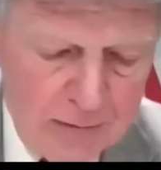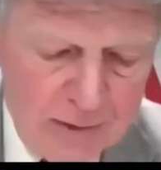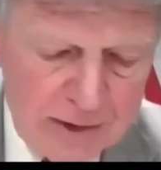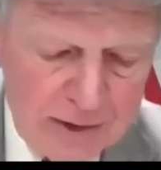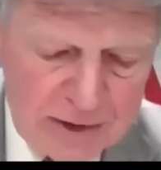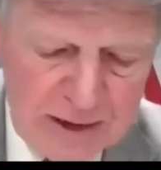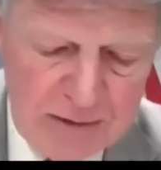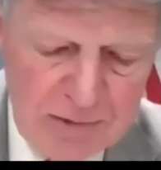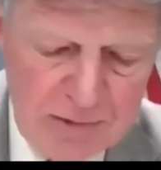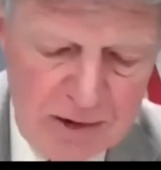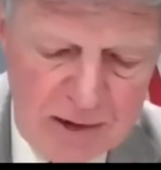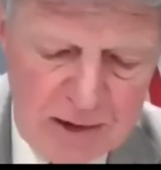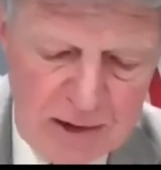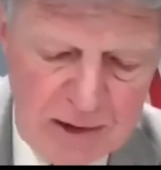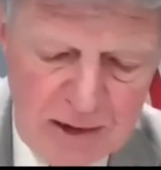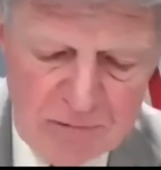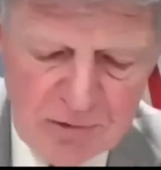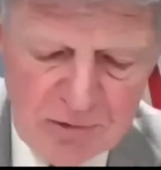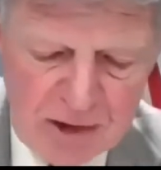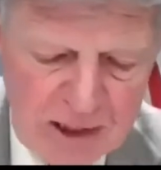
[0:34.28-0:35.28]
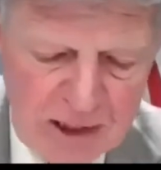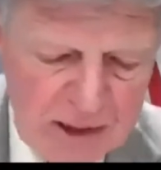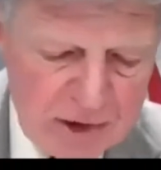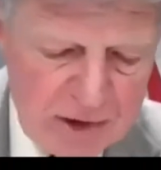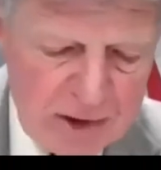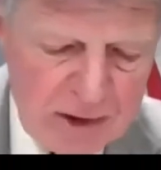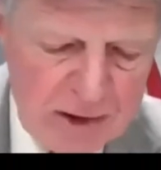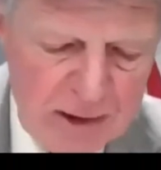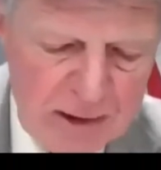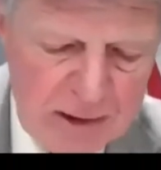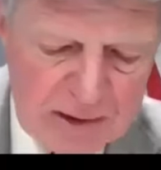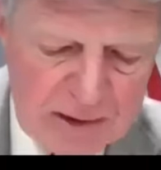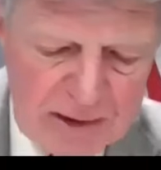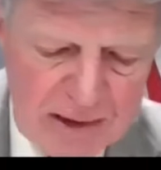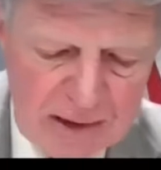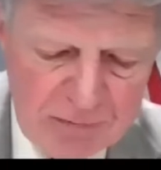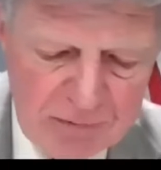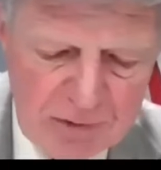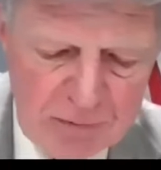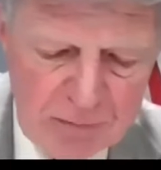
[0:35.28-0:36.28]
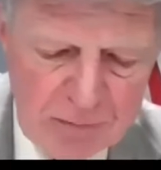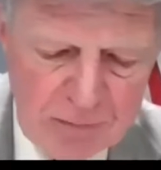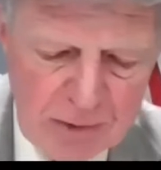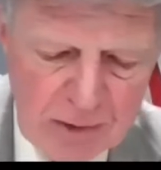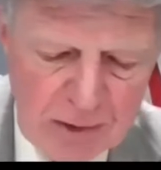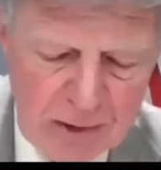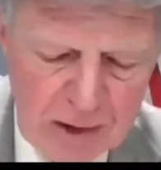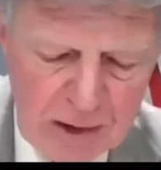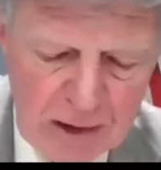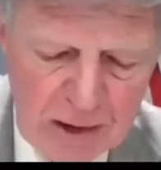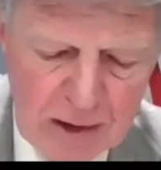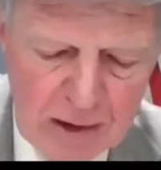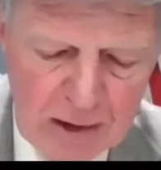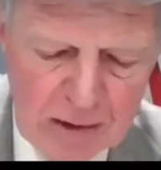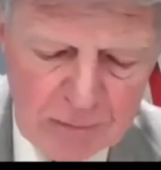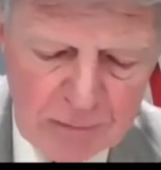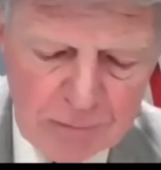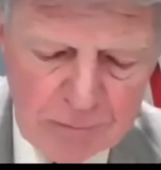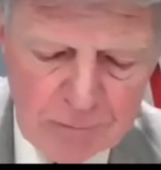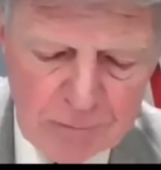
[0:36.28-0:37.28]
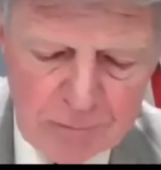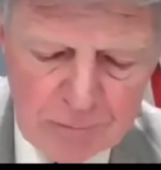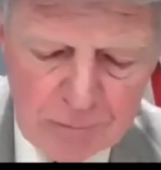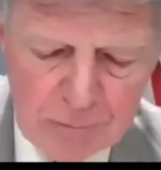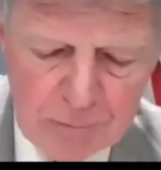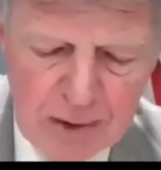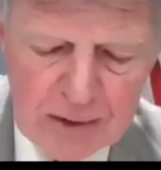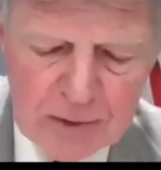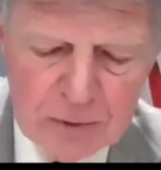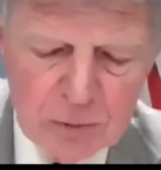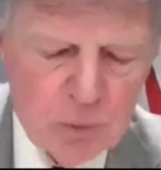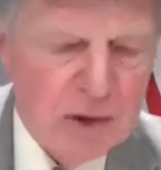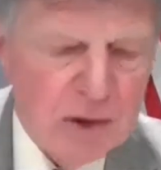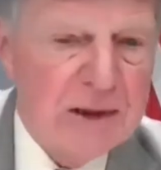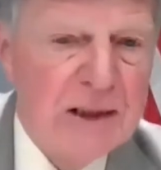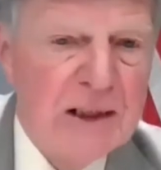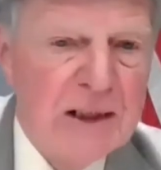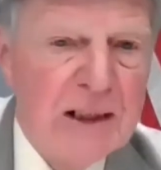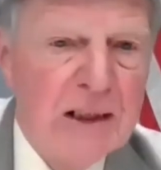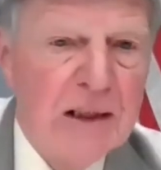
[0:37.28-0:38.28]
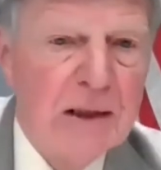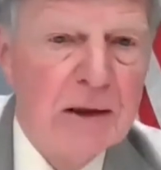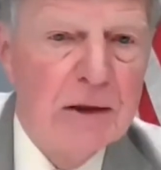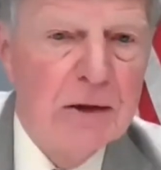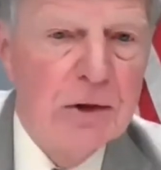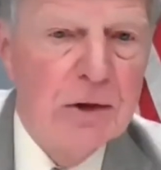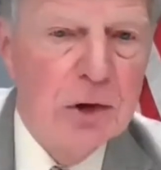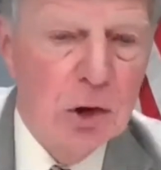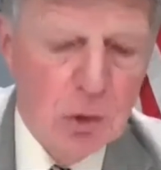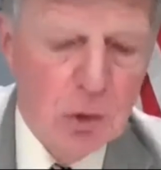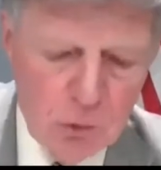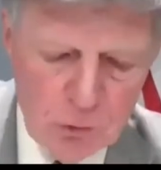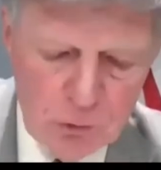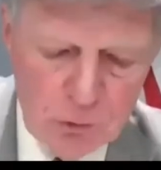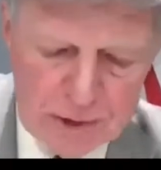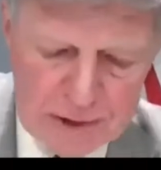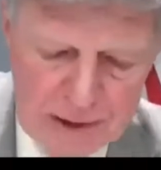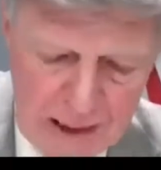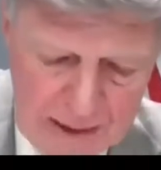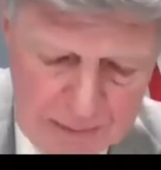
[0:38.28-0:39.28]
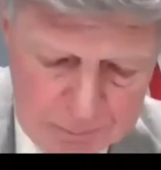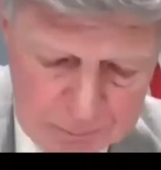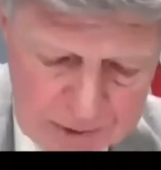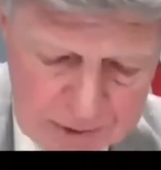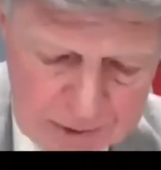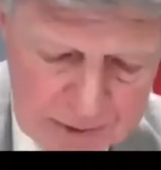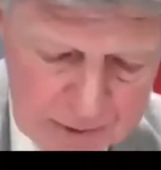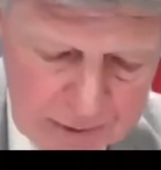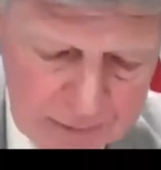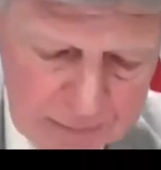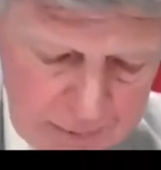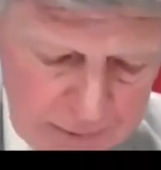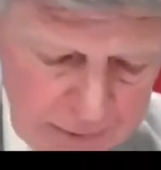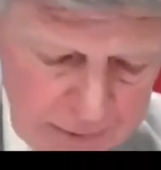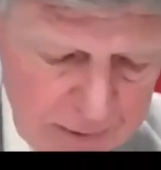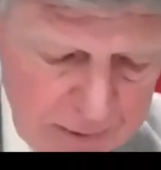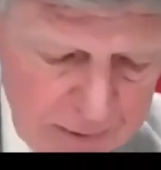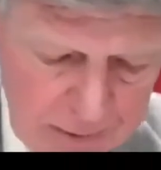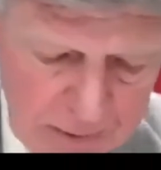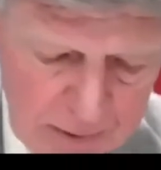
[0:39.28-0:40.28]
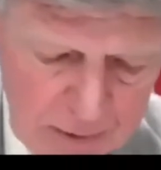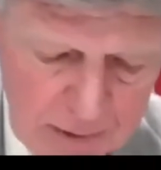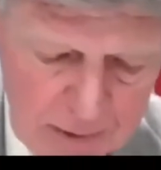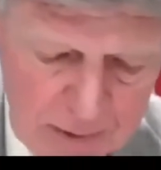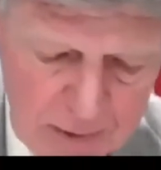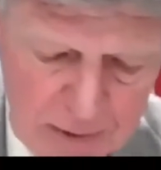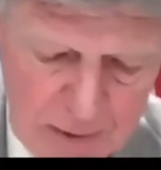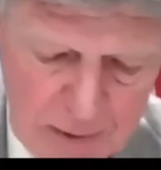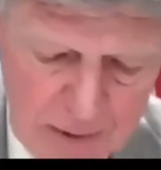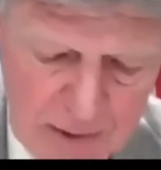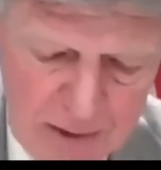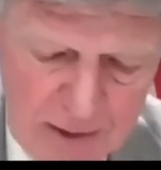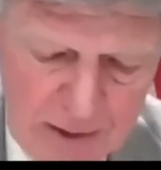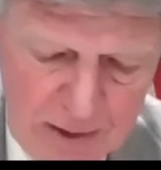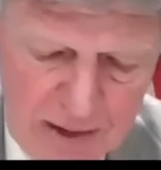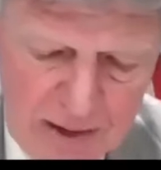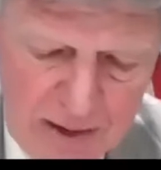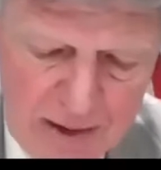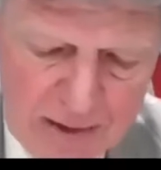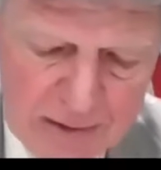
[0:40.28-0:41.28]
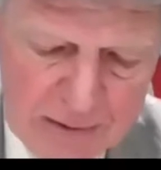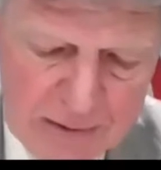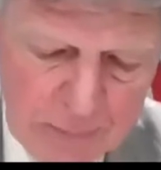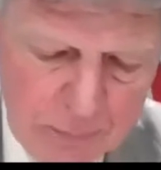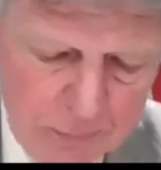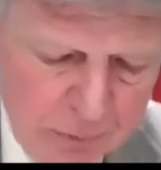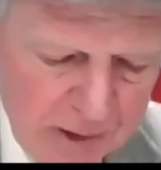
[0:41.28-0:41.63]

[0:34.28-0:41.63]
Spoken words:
This evening, invocation is given by Trustee Joe Sipes. And the